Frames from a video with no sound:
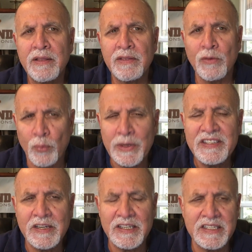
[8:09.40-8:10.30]
the
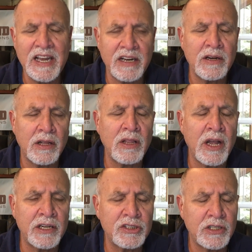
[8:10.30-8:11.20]
recent
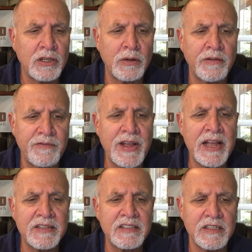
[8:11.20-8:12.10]
technological
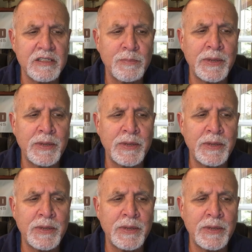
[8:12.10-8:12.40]
advances,